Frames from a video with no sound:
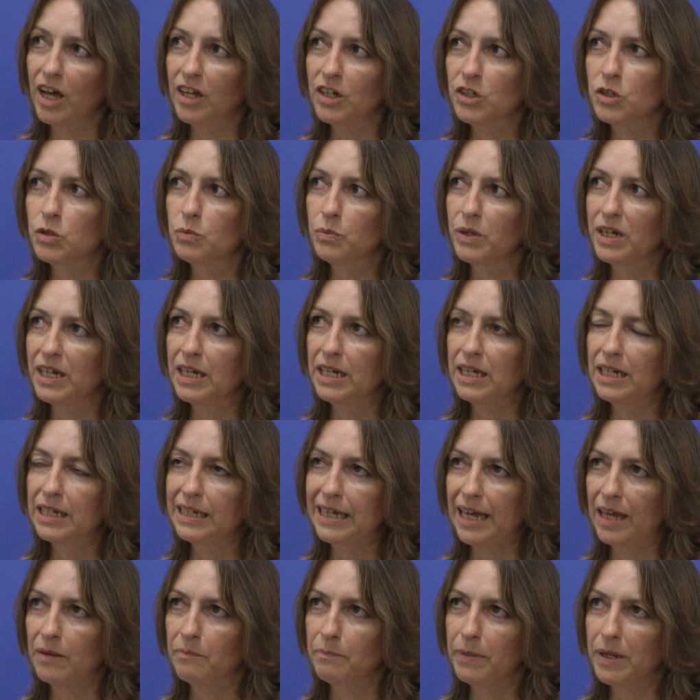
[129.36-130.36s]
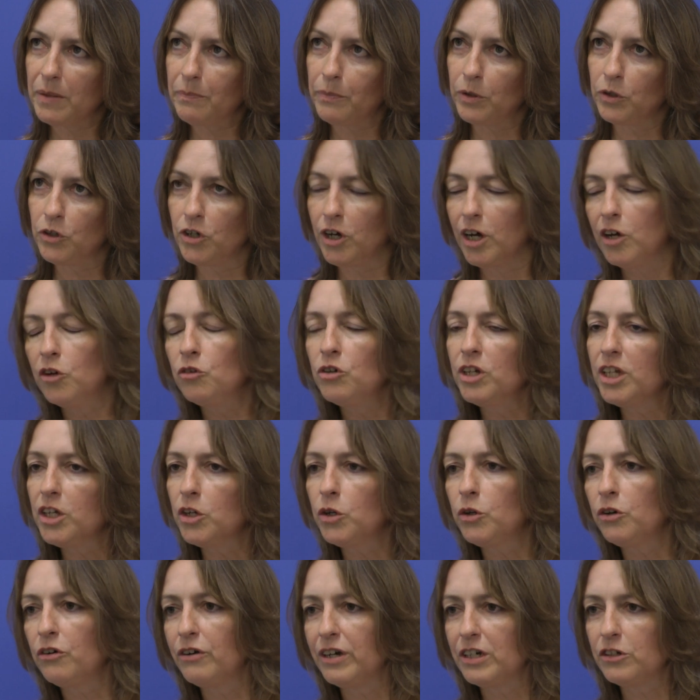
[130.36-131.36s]
and we get people not only
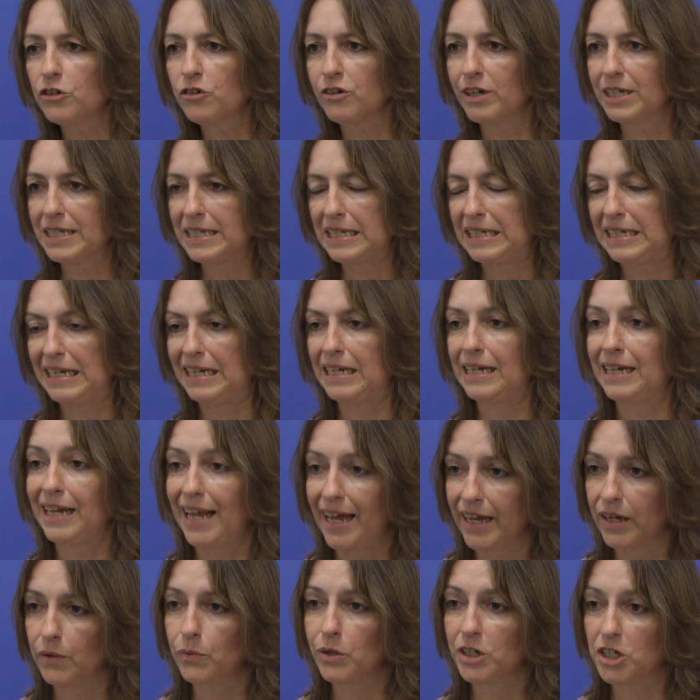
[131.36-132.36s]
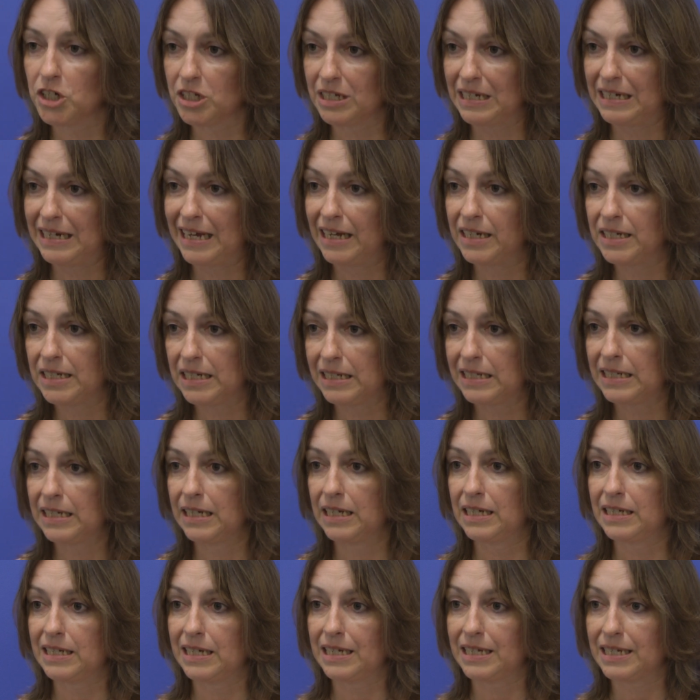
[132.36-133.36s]
who are interested in language as an
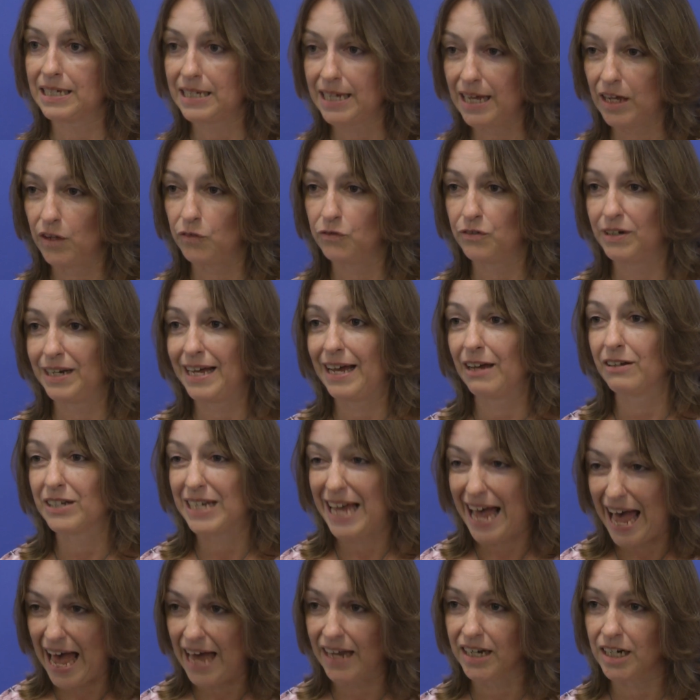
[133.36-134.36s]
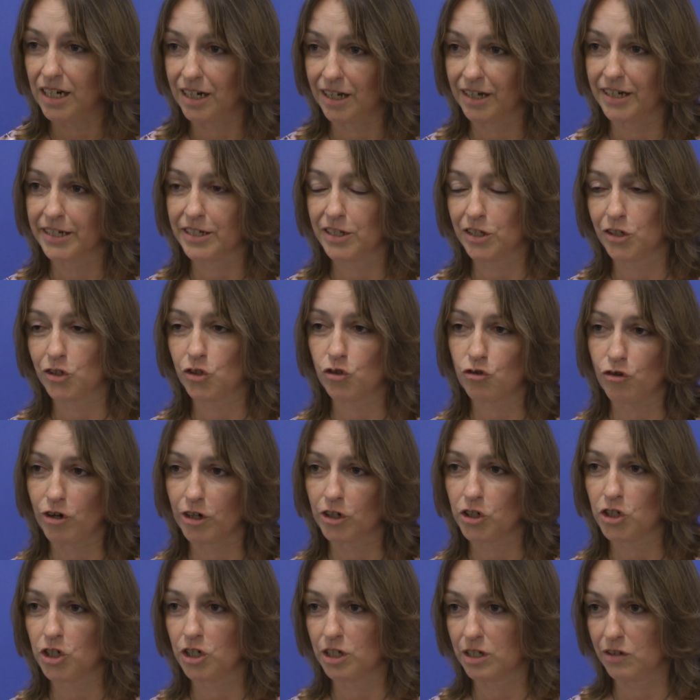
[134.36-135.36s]
entity as itself and how to analyse the
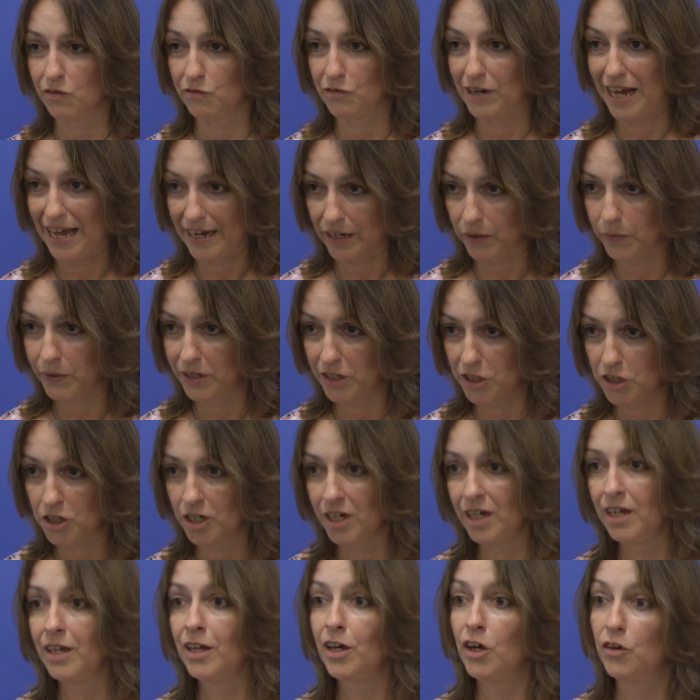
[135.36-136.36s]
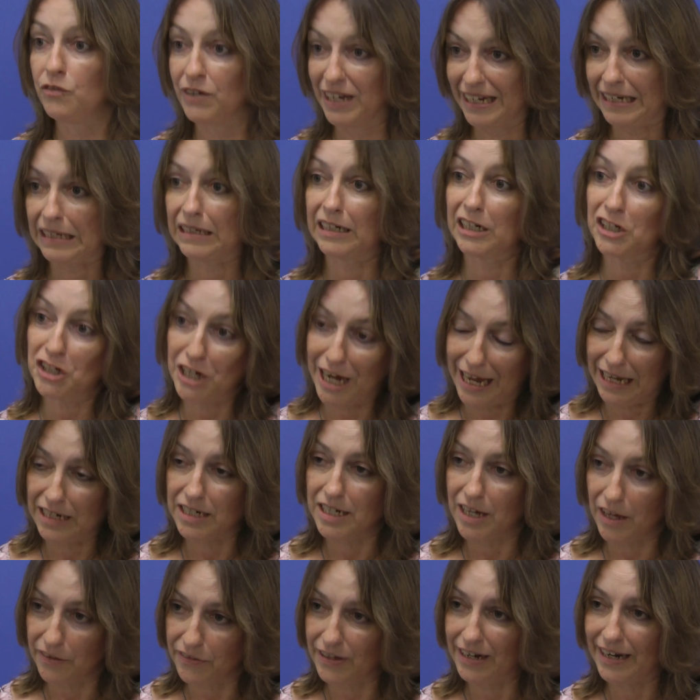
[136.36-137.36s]
structures of language, of English
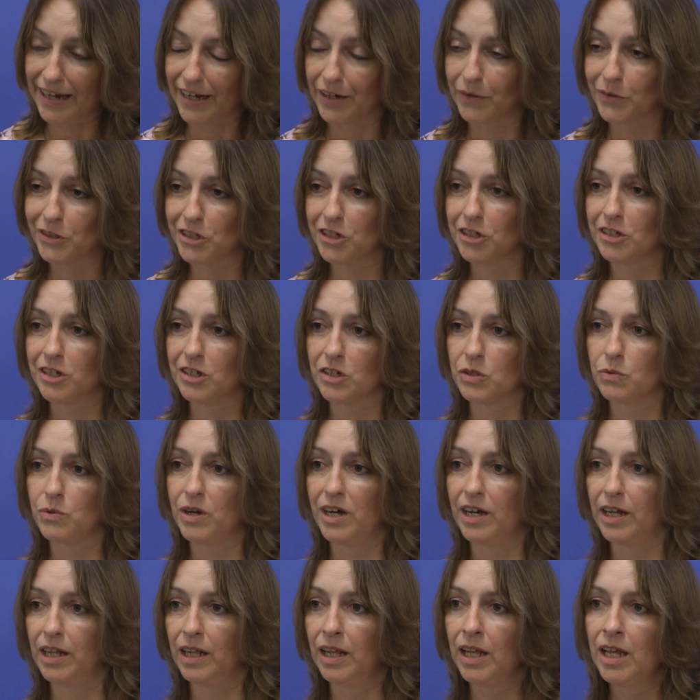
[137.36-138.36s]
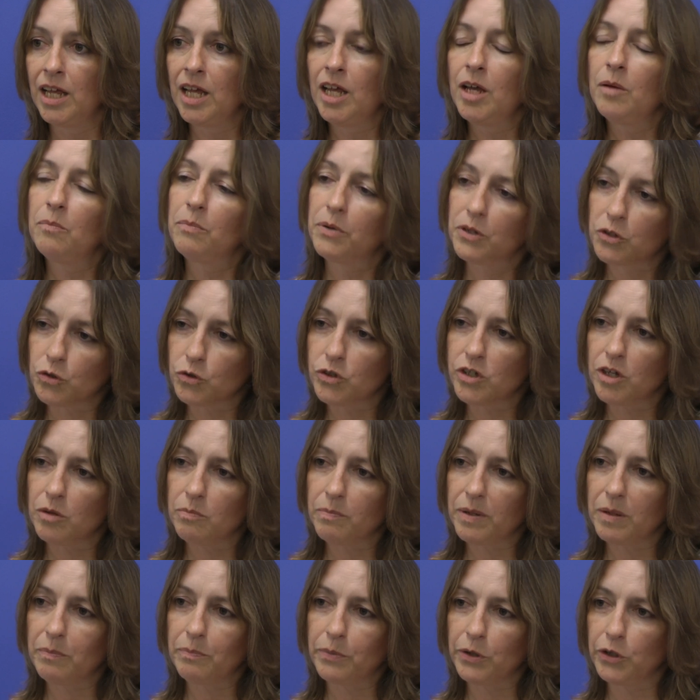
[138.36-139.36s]
and other languages as well, but also
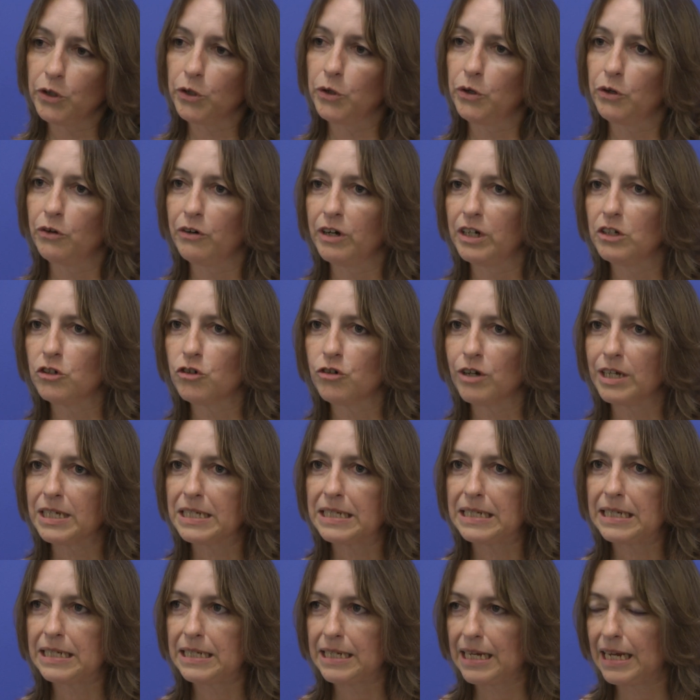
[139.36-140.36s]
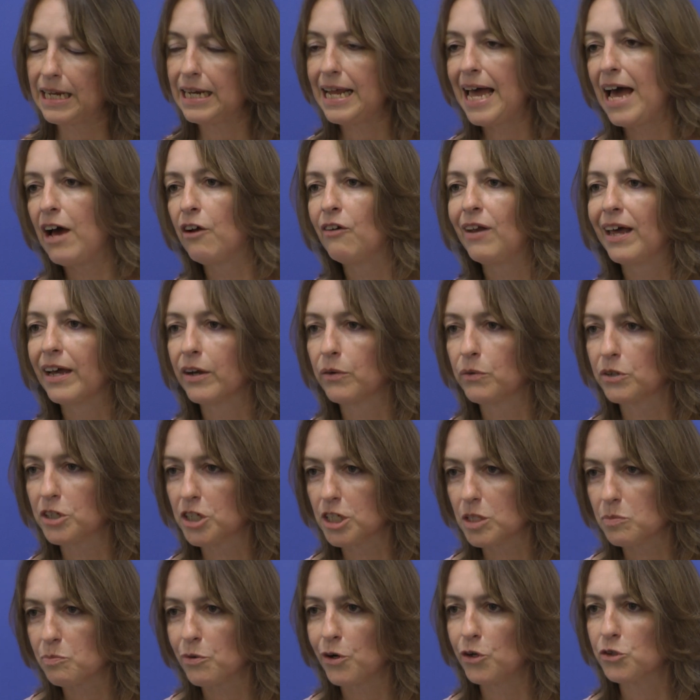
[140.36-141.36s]
people who are interested in how
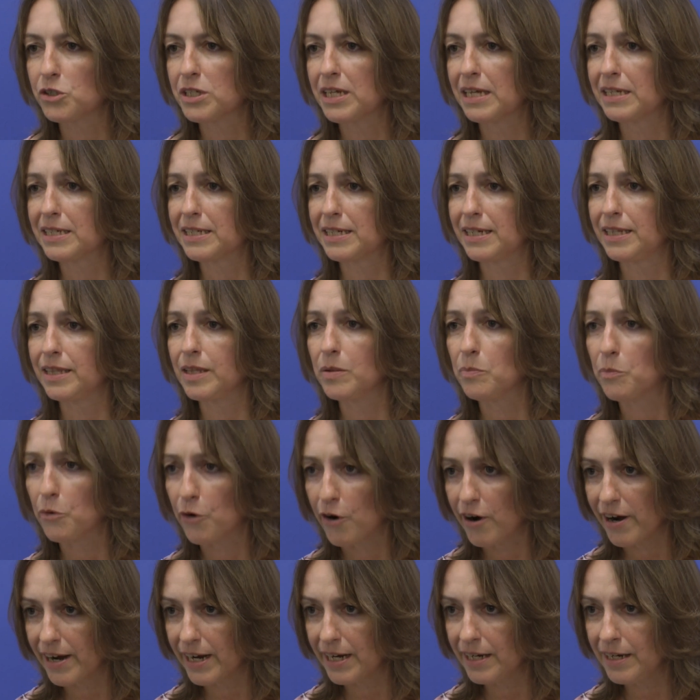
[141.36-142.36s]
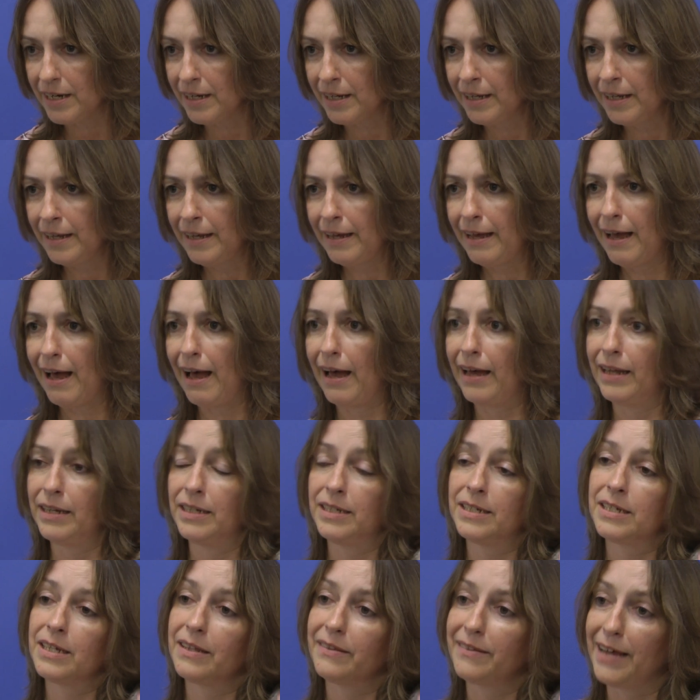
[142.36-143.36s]
language is processed in the brain,
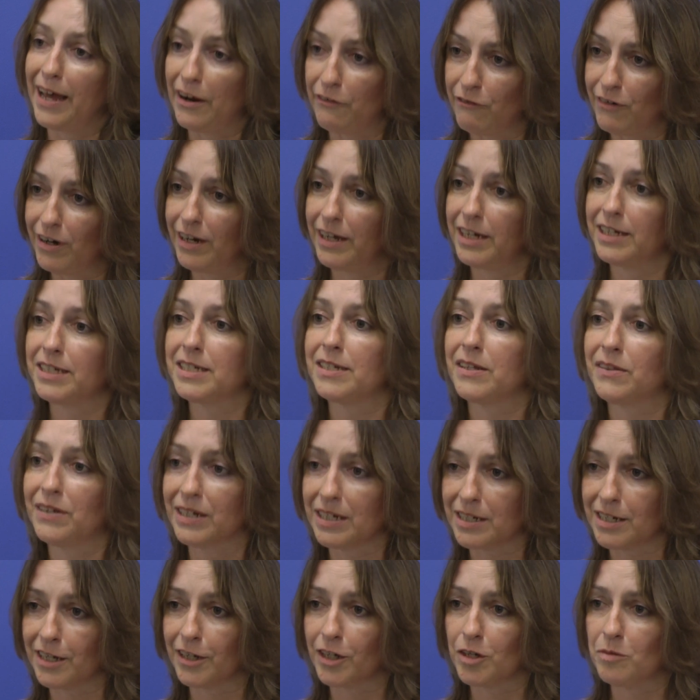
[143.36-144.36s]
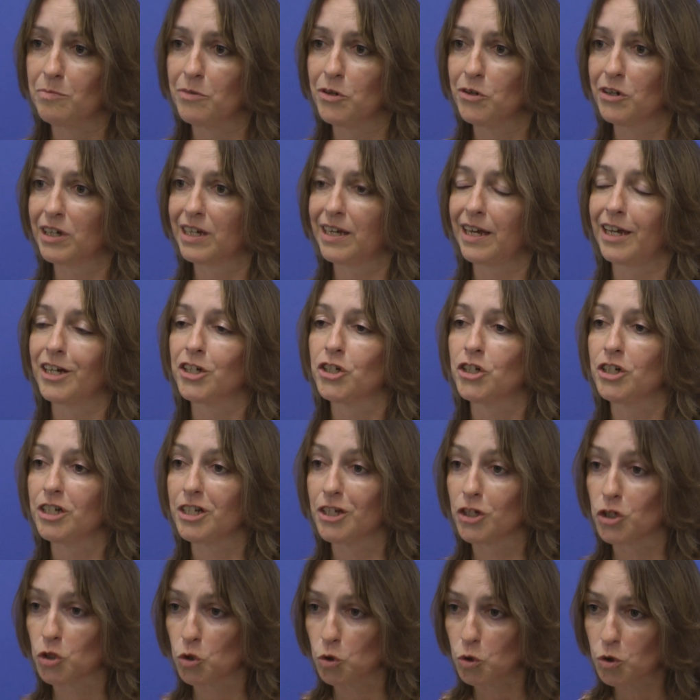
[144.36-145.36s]
and that relates to things like communication
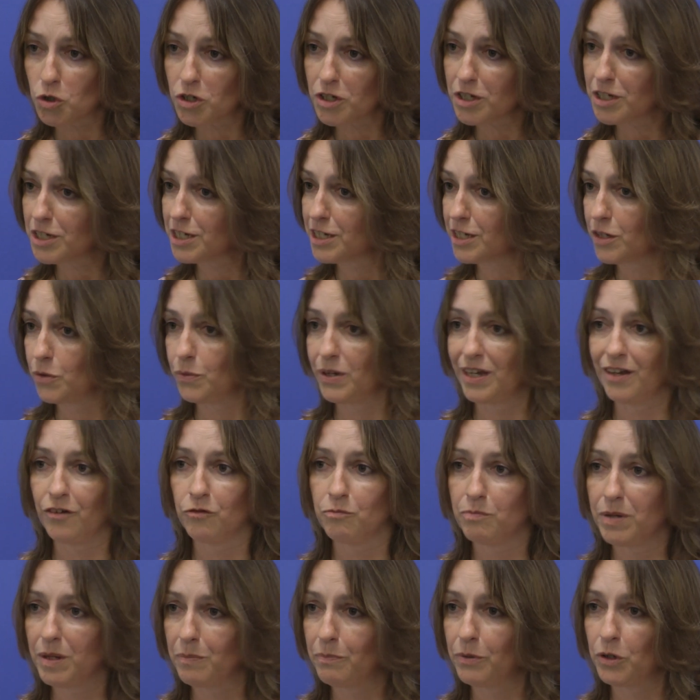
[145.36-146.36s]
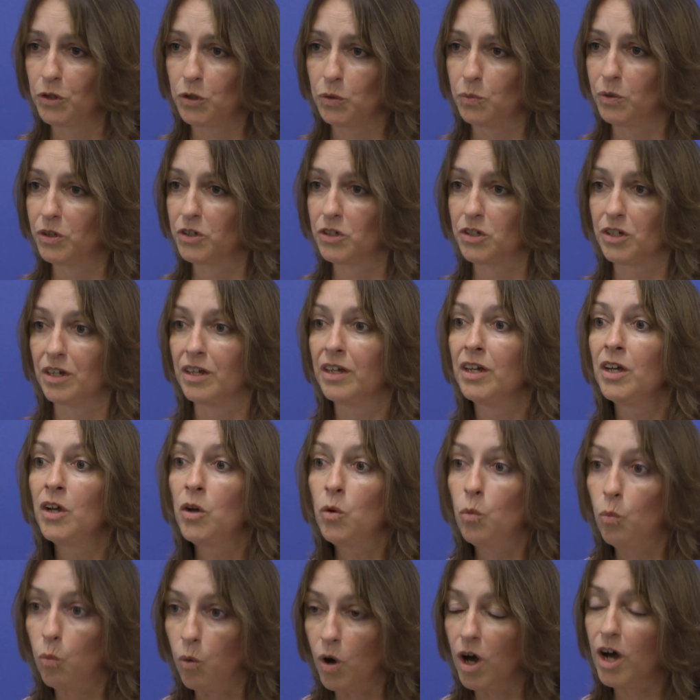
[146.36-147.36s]
disorders, so we have people who want to
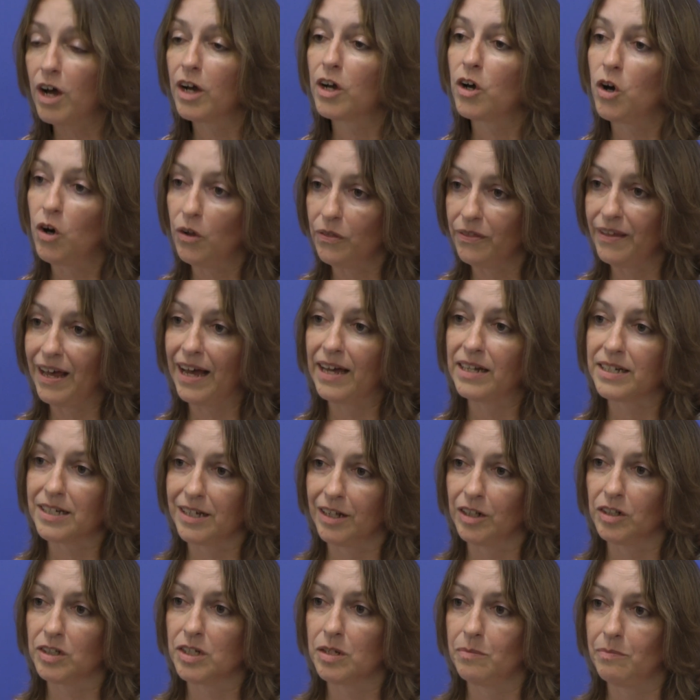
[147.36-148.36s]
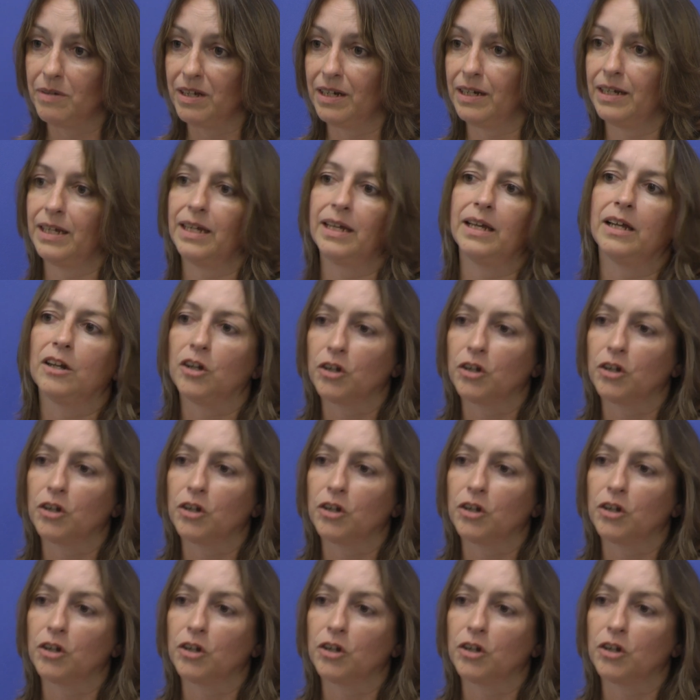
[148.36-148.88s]
work on that ultimately.